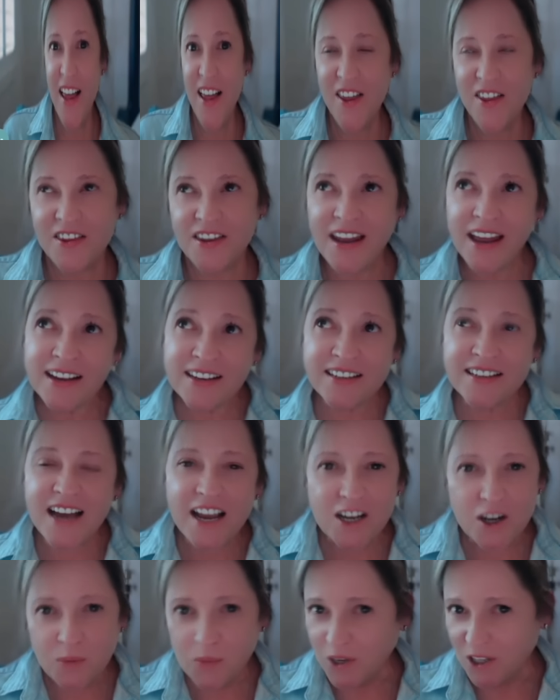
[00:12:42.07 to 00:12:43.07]
The next
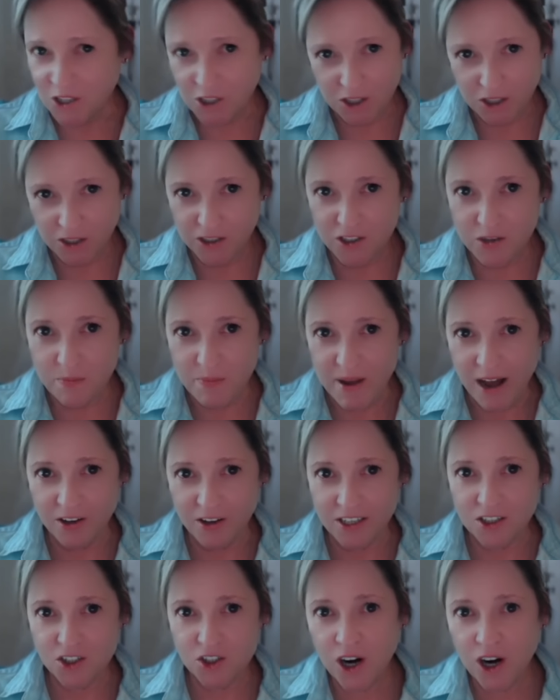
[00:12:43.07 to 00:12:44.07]
item we learned about
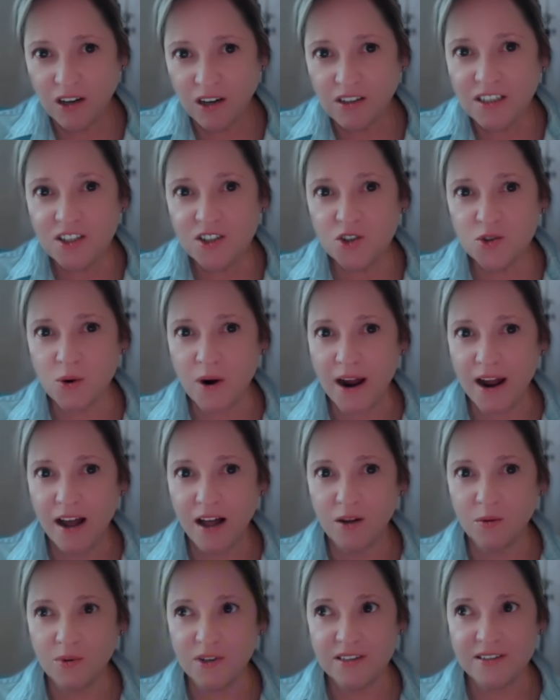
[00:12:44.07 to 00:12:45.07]
in Charlie's
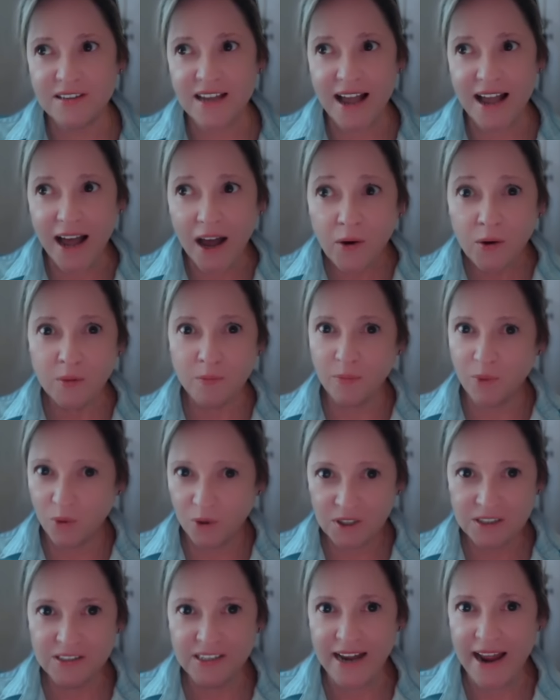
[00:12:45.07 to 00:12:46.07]
trial was how
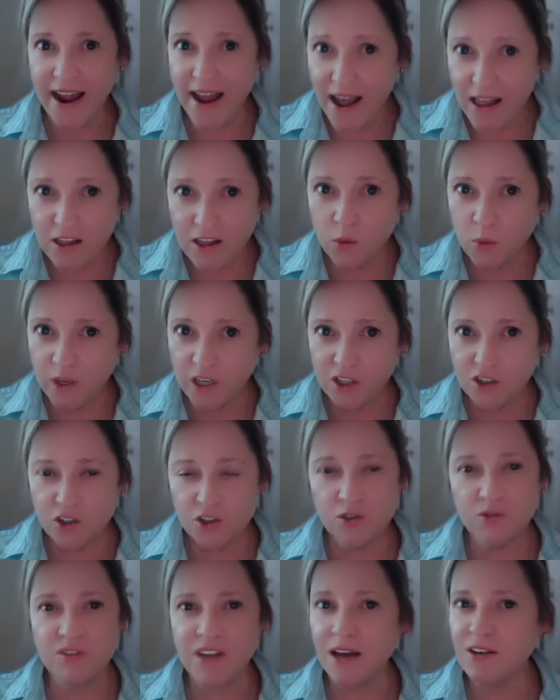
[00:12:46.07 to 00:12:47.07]
important Halloween
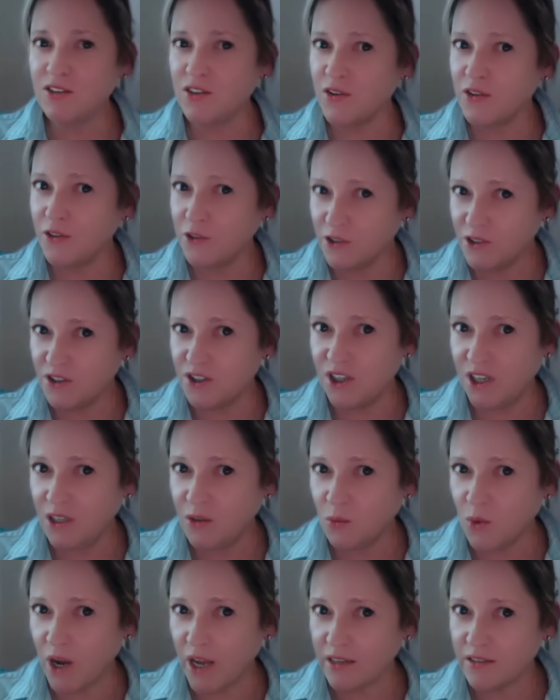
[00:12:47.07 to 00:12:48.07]

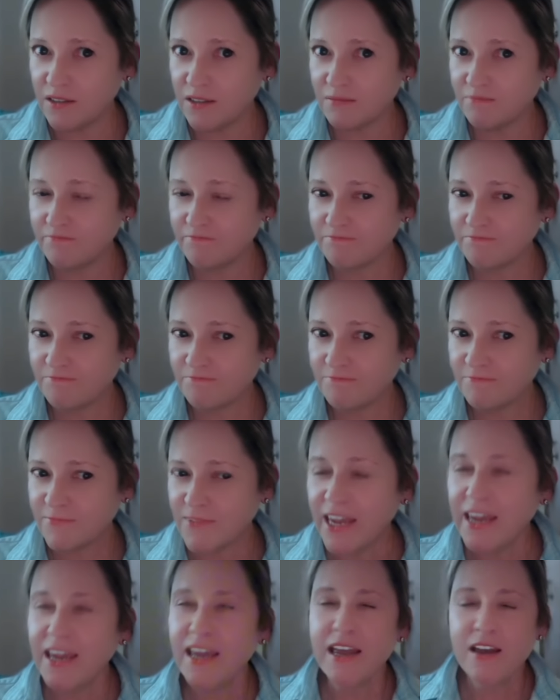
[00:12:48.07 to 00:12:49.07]
2013 was.
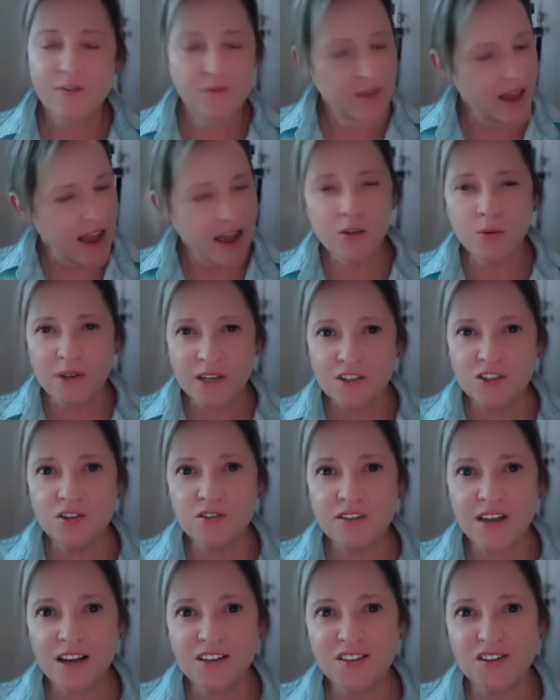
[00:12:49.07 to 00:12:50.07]
Halloween
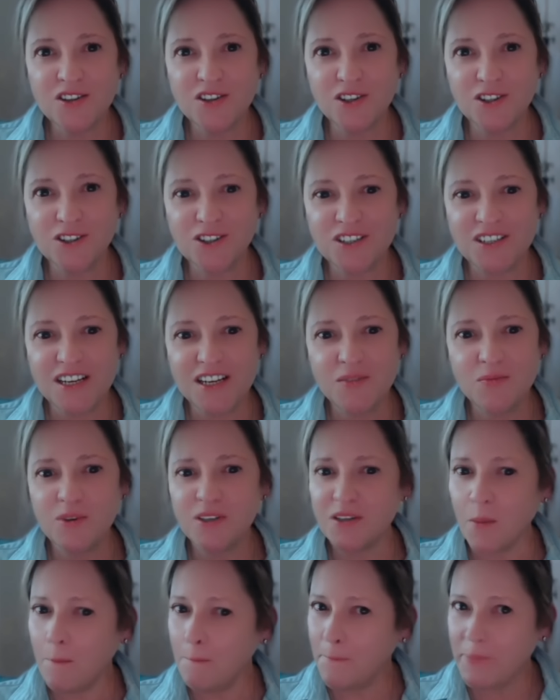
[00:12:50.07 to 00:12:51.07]
2013 was
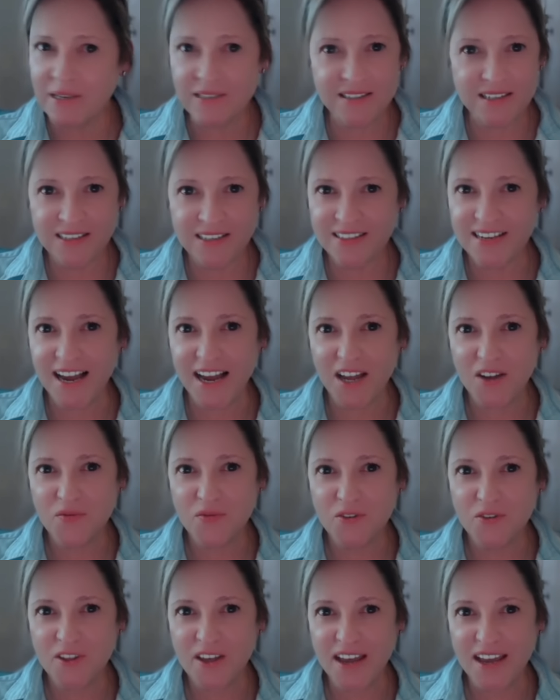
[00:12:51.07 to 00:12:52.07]
a busy time
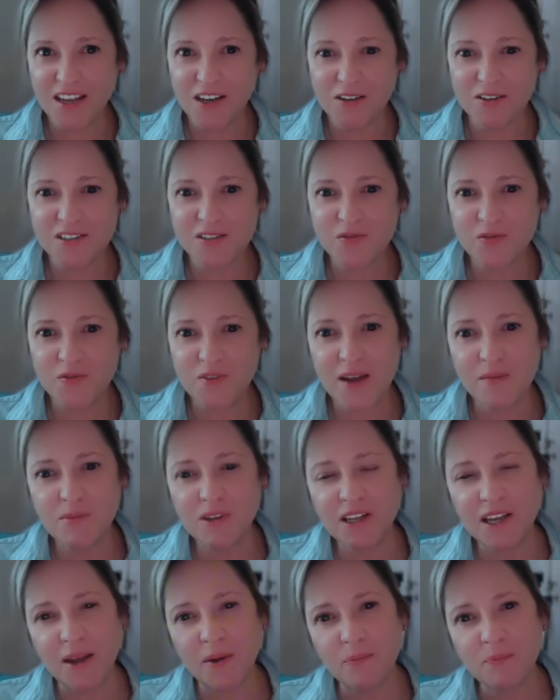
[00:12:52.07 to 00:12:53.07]
for the Adelson
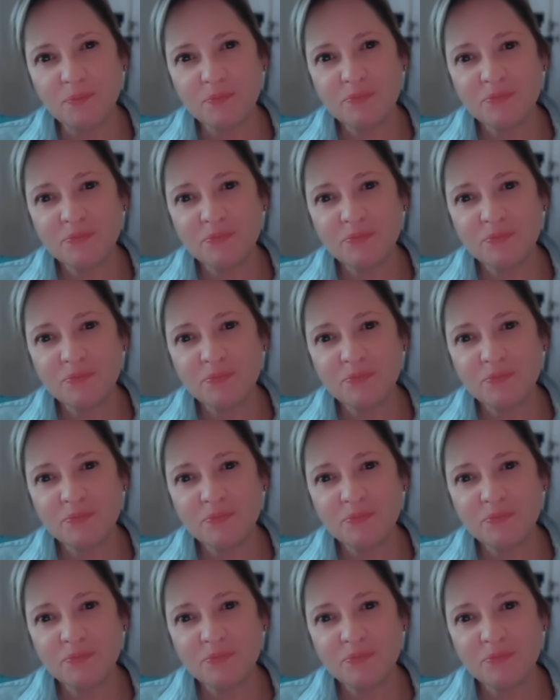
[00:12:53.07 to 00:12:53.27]
family.